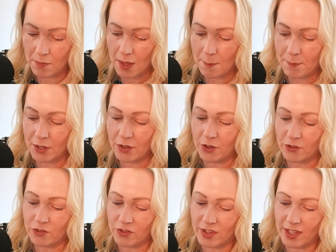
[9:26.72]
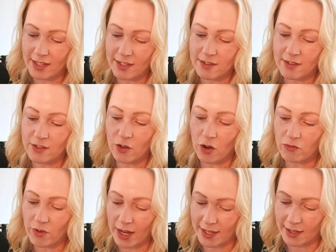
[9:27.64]
Because this
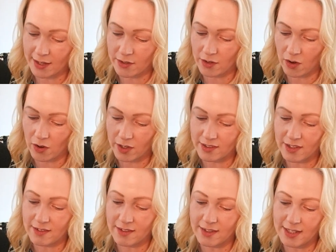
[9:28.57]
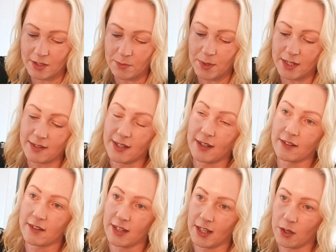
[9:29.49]
got recognised as a disability
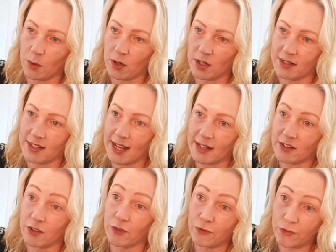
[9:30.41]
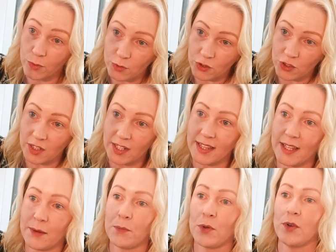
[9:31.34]
under the Equality Act, and unfortunately
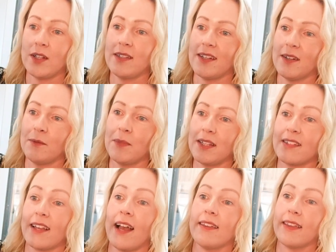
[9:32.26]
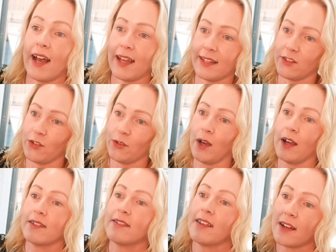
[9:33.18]
the employer didn't mitigate that into
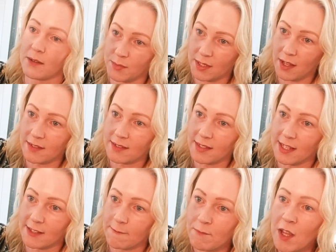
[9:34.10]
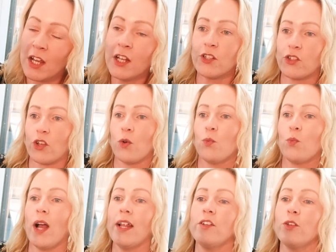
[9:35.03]
her circumstances. So
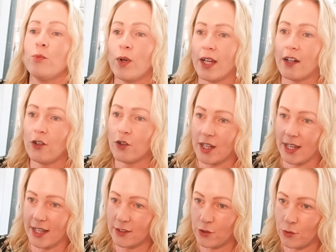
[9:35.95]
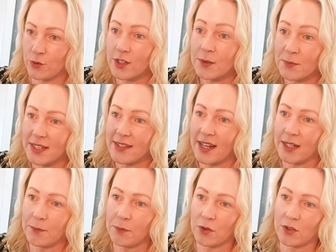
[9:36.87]
when we are looking to dismiss
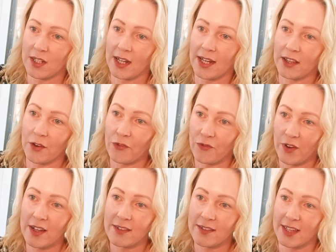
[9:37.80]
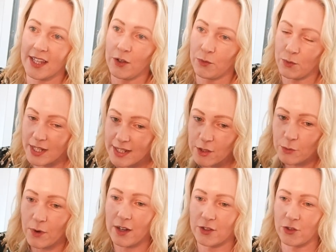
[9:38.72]
anybody, the first thing you need
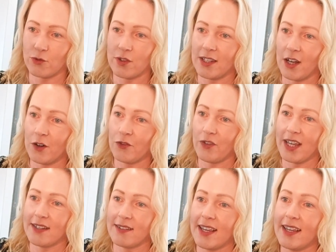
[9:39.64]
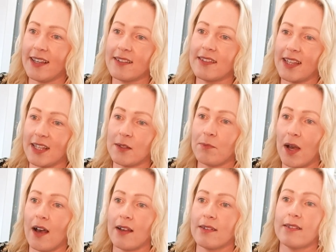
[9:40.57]
to ask yourself is this
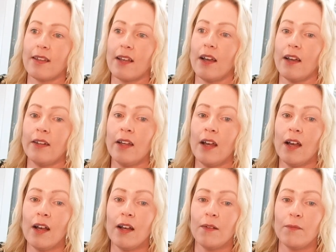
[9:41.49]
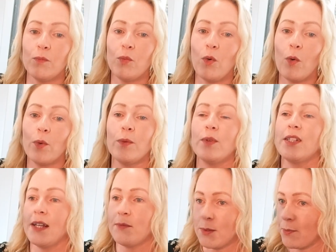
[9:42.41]
person what we would
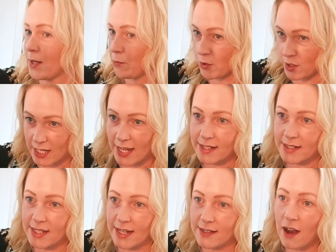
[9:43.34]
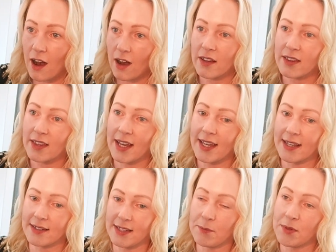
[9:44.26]
deem to be protected. Are they
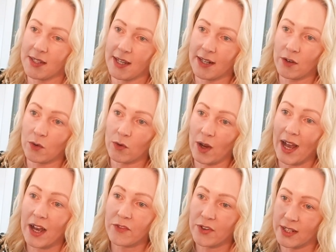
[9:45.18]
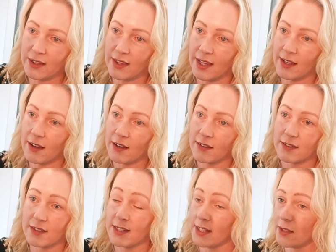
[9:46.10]
exhibiting or have anything
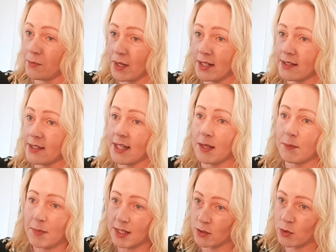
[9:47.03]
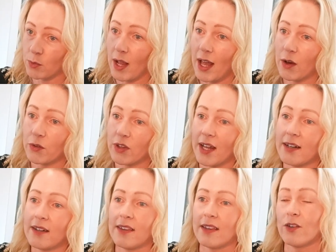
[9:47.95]
under disability, mental health,
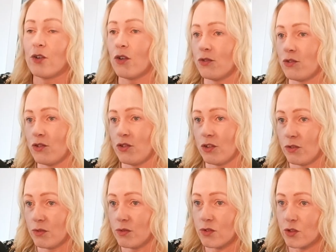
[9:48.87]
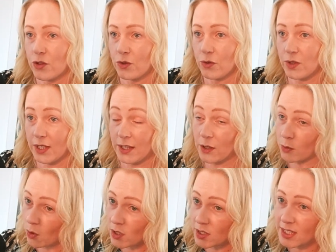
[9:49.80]
anything that constitutes to the
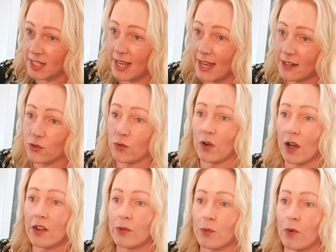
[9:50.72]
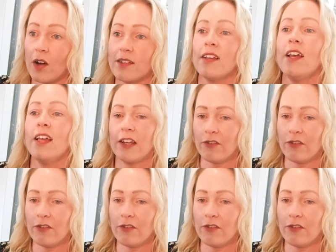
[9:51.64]
Equality Act or otherwise?